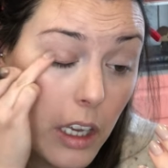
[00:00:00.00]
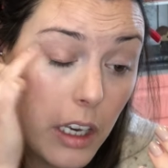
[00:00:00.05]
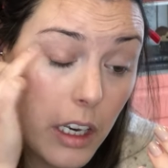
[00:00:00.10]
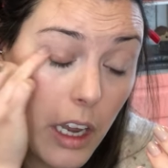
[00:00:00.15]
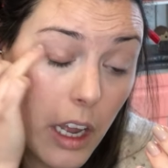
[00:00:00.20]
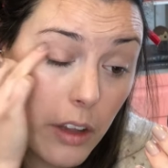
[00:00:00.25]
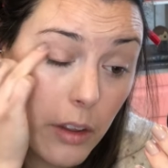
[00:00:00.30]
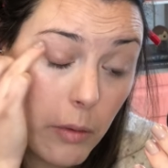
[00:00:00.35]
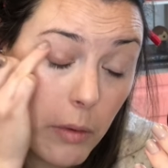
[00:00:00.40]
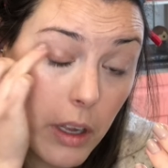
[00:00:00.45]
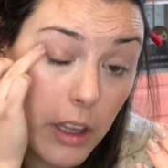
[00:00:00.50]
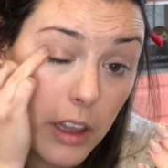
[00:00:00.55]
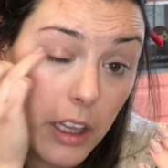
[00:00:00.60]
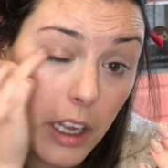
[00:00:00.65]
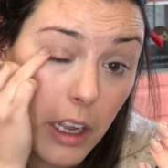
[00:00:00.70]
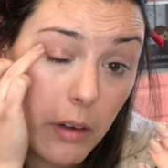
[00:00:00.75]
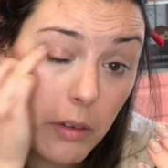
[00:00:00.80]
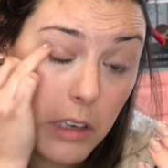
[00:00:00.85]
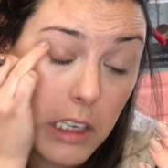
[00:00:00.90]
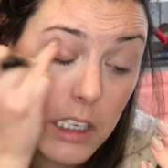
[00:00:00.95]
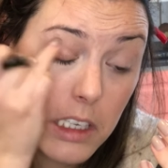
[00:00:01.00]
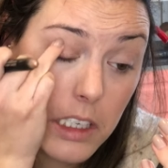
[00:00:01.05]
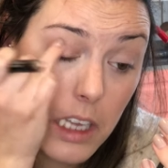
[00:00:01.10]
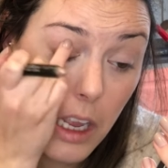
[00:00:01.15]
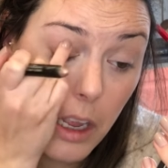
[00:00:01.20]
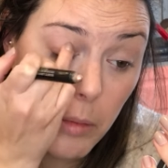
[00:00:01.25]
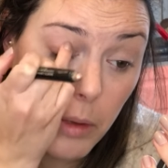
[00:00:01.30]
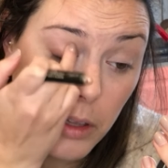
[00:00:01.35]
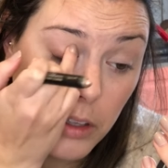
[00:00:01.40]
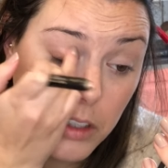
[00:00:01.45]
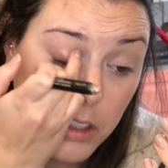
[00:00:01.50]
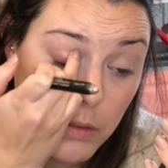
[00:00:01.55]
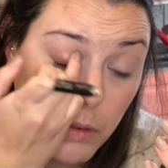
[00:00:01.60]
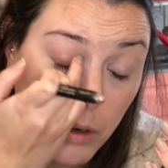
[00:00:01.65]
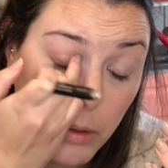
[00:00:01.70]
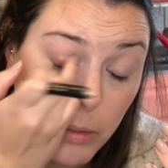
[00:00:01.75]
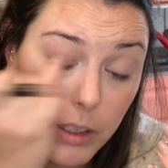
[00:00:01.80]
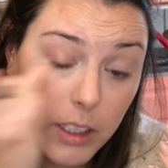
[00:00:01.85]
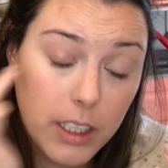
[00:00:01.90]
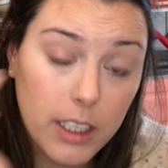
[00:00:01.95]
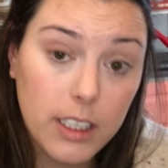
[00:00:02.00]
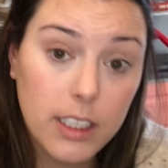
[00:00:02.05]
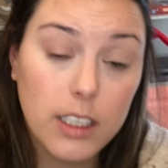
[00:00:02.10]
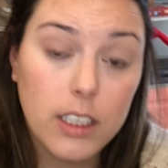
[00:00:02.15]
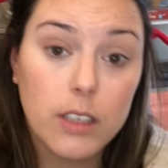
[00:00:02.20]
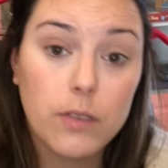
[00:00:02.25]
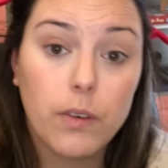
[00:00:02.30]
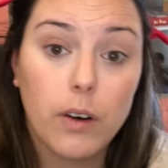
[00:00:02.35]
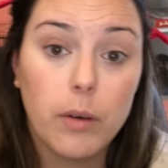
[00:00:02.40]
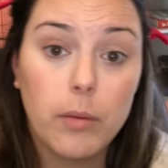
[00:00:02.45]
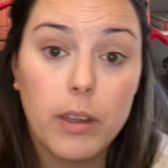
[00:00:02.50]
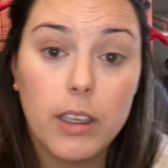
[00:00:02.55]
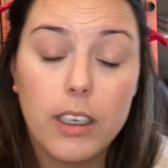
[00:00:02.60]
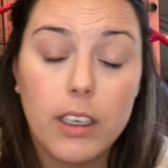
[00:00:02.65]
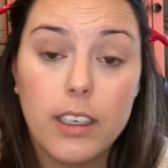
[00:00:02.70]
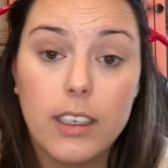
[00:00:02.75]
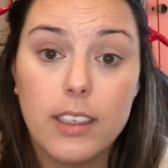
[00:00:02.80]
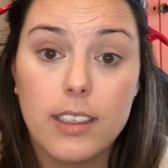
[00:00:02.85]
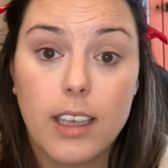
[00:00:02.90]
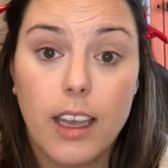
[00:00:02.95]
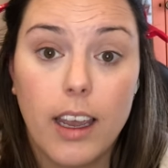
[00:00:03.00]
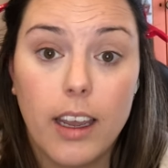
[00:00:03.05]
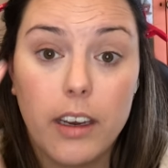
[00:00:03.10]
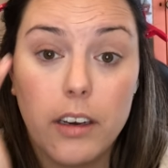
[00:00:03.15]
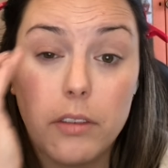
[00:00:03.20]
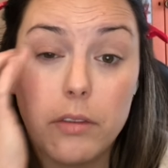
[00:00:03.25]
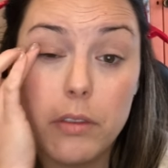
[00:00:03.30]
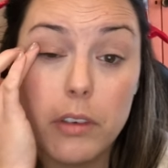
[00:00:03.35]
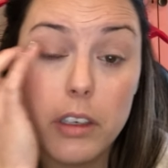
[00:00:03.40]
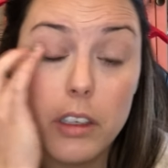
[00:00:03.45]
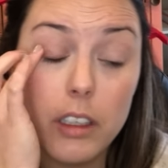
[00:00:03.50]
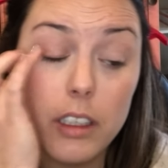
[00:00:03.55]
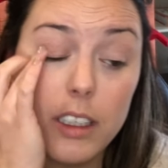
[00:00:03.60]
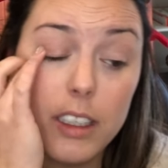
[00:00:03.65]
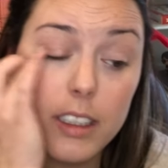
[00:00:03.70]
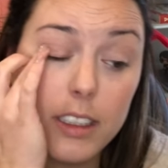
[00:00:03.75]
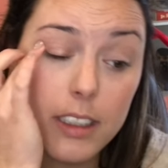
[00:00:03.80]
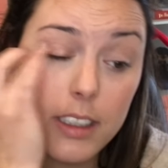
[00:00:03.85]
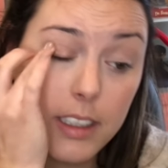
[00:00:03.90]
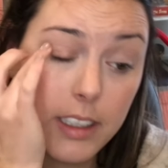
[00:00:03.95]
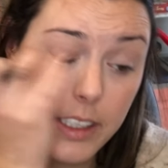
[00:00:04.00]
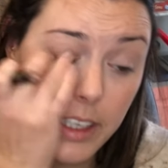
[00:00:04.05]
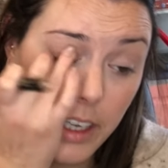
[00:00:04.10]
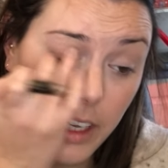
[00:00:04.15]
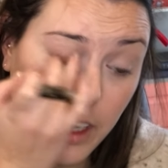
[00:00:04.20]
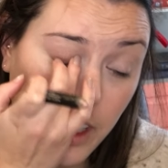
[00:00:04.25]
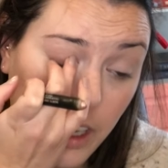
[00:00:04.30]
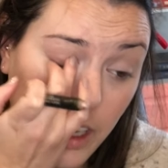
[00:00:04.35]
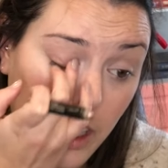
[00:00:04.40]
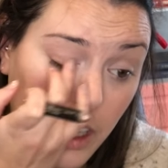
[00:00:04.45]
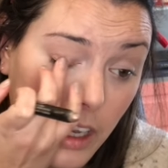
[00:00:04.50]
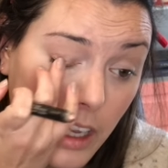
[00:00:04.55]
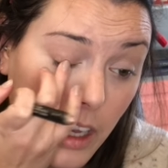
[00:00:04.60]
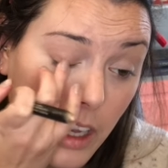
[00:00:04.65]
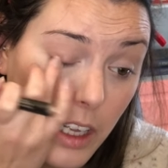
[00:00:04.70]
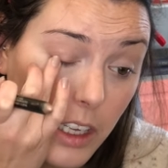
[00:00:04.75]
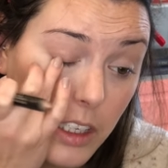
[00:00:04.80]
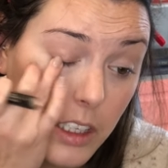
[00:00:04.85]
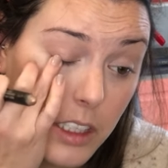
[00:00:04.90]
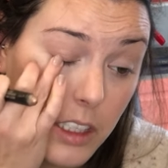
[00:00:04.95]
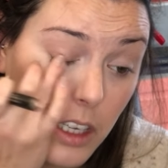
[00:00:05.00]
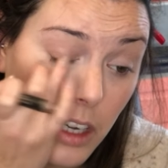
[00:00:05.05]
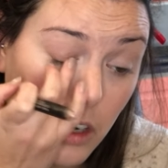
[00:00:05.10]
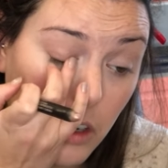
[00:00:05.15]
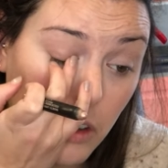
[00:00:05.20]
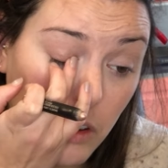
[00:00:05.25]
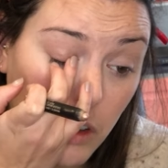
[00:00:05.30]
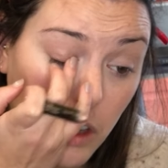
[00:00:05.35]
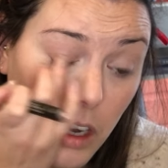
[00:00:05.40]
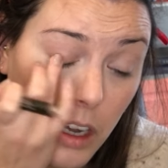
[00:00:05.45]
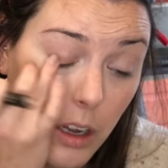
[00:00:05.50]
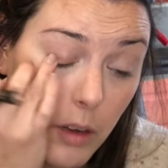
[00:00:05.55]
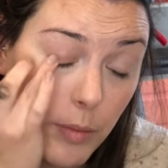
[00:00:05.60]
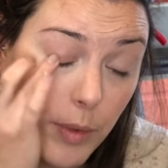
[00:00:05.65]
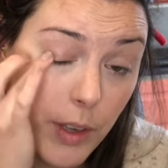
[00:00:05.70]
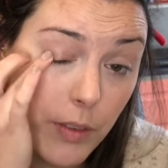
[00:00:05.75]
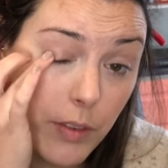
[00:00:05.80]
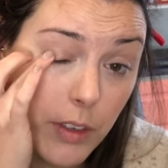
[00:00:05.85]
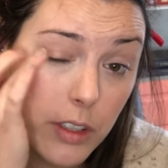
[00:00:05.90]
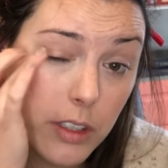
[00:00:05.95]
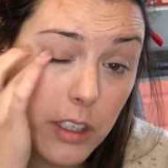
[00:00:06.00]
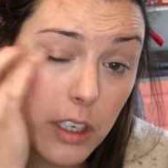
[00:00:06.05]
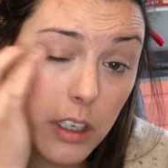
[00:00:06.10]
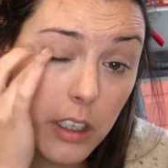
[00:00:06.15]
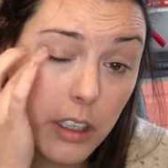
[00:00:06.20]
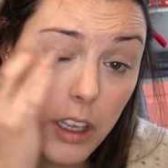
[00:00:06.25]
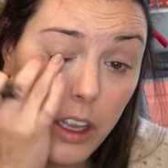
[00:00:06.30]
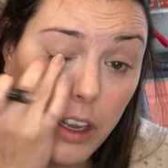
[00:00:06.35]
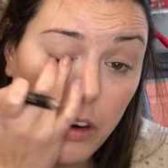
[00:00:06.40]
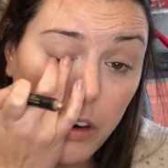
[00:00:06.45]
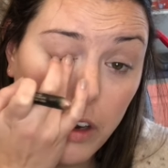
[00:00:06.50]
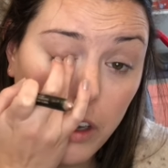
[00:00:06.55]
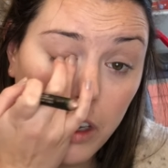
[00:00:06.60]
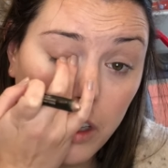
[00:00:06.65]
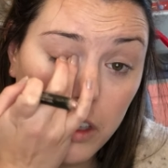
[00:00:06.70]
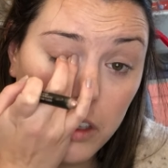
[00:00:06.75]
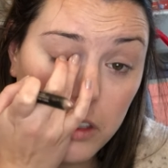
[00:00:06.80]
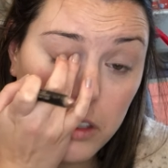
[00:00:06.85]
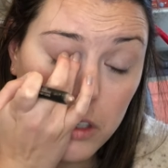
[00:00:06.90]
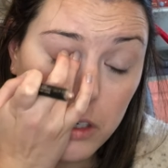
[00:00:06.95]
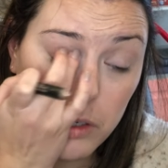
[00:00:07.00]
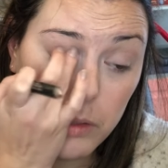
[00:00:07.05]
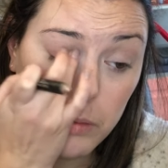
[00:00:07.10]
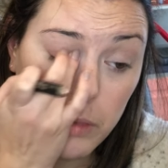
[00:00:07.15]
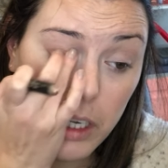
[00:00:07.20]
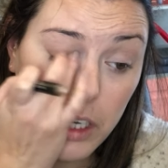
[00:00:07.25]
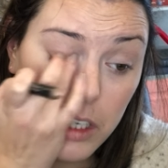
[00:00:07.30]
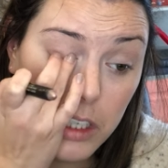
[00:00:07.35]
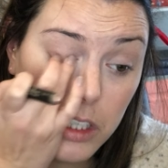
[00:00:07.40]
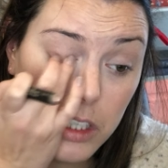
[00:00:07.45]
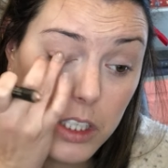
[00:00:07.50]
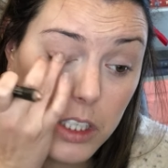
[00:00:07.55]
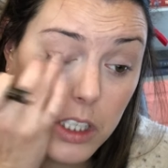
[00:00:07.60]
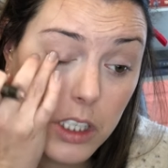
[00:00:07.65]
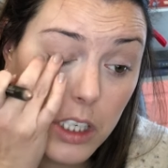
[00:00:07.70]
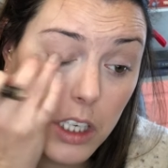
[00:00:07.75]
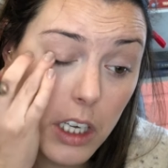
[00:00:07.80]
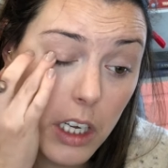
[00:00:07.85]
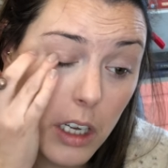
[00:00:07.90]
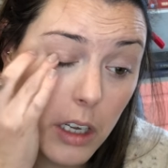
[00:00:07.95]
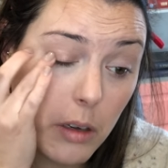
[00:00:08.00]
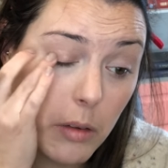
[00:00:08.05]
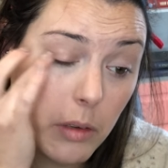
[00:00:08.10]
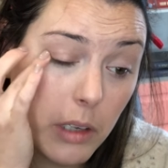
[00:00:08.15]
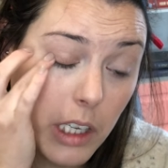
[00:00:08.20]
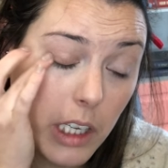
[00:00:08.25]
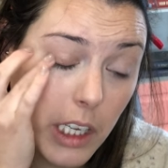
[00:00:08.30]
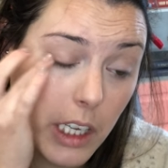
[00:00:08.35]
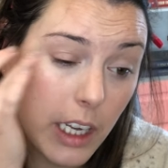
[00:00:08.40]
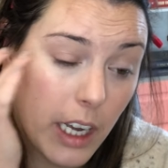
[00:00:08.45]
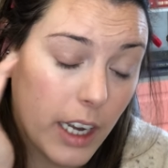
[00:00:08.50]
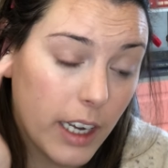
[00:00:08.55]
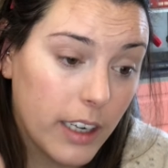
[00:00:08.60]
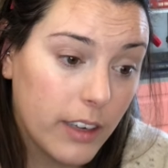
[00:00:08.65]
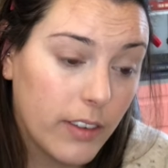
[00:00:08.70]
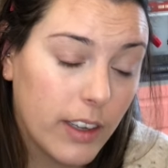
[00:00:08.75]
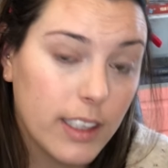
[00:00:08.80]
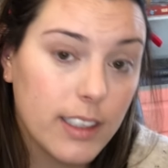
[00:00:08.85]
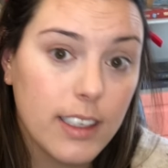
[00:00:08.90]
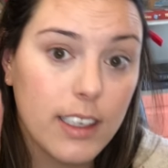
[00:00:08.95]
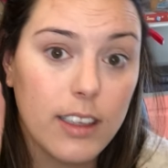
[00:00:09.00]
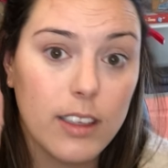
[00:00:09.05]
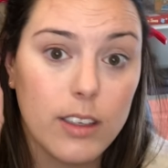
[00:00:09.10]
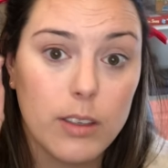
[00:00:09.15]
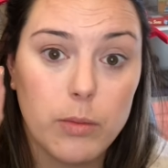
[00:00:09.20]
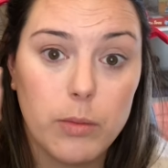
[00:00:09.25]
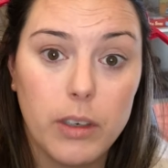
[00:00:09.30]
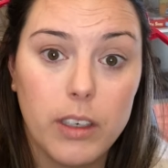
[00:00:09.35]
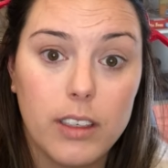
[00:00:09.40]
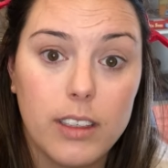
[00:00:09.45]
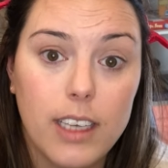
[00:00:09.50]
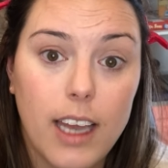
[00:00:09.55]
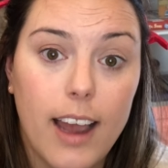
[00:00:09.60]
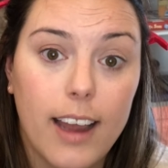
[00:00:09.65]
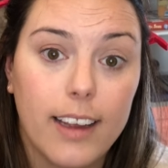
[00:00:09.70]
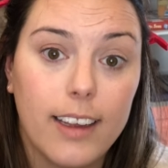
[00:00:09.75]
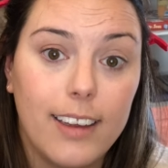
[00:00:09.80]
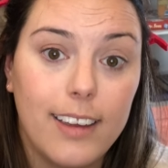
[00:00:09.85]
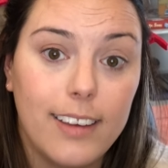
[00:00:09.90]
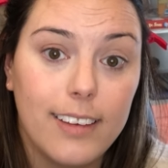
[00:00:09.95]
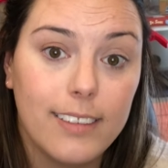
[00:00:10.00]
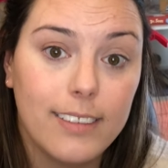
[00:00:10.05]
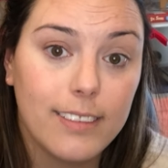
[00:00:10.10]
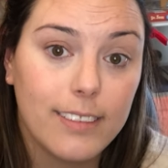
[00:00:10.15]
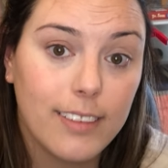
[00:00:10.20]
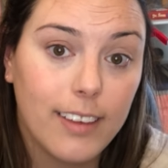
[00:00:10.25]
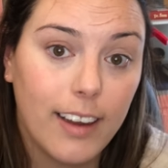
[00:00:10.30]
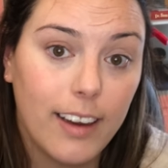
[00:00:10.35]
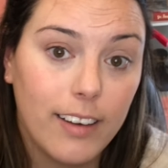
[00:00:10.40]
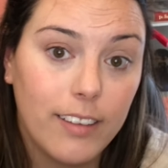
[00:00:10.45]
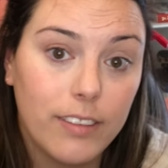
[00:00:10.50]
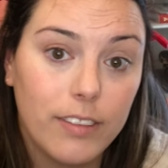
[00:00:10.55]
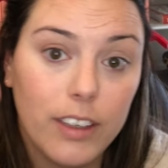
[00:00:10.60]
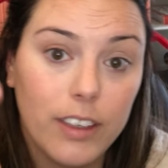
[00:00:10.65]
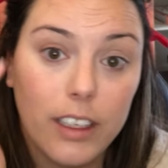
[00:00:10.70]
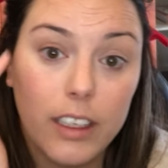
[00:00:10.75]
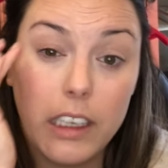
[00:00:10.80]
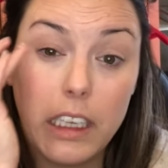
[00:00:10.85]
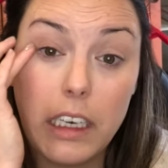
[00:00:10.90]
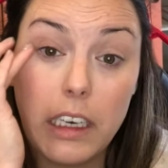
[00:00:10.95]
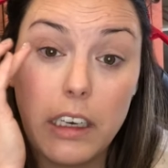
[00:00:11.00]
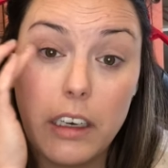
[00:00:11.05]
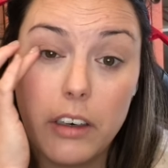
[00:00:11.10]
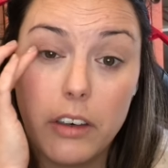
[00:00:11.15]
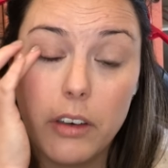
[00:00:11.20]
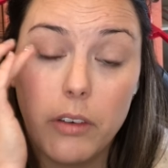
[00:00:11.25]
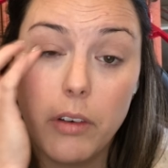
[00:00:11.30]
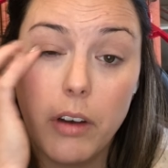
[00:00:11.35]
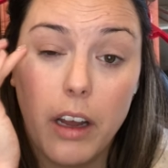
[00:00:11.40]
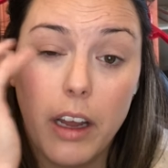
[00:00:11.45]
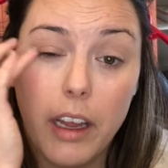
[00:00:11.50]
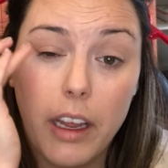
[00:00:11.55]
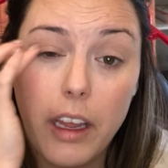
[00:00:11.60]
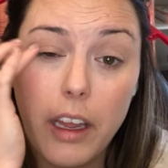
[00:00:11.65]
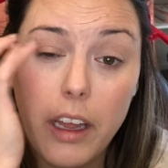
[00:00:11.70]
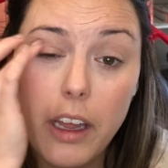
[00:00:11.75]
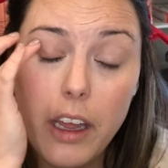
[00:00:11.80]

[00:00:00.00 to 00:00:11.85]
Now, the one thing I will say about this formula is kind of weirdly sticky. So if you start layering it too much, it kind of gets like this weird tacky kind of feeling, and I don't know why.